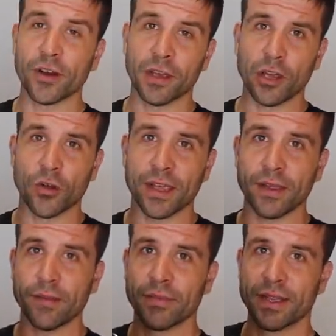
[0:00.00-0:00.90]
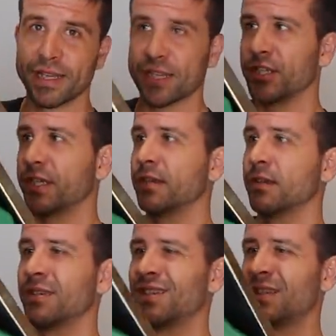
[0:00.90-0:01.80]
on Hikoki, Hitachi,
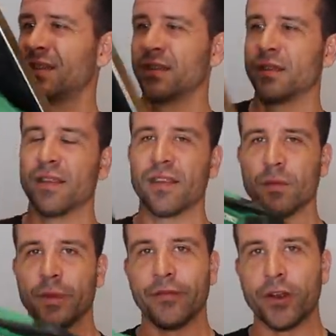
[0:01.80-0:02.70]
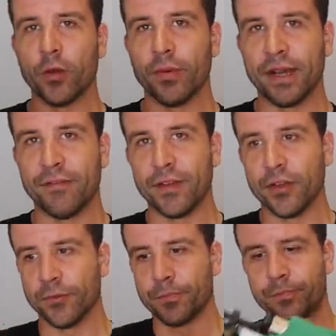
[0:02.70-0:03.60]
this is a bit of a no-brainer for
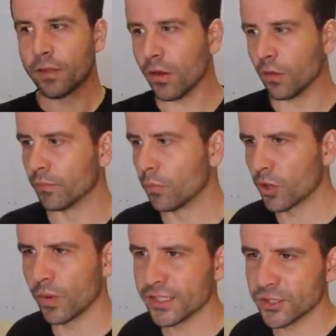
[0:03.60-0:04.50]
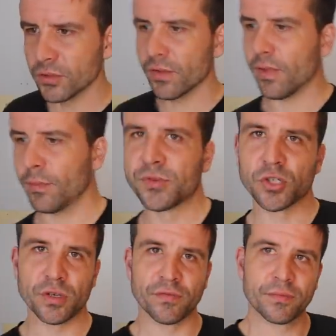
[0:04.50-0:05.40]
you. So, what do I choose? I'm
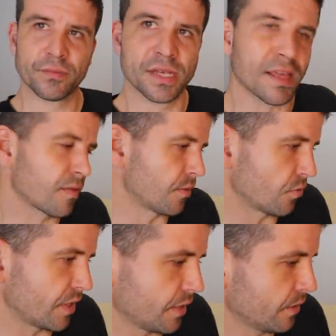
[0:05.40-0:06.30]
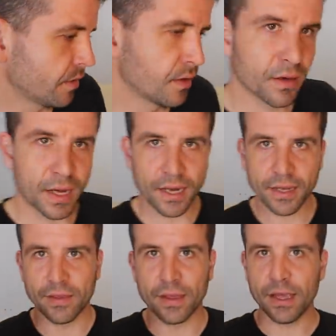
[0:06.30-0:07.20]
sure you've guessed it already. I
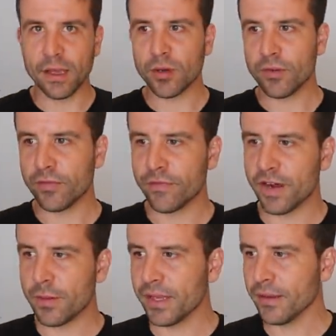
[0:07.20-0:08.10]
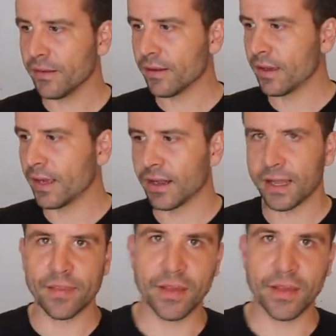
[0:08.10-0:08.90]
like the Airbow for framing, and I like the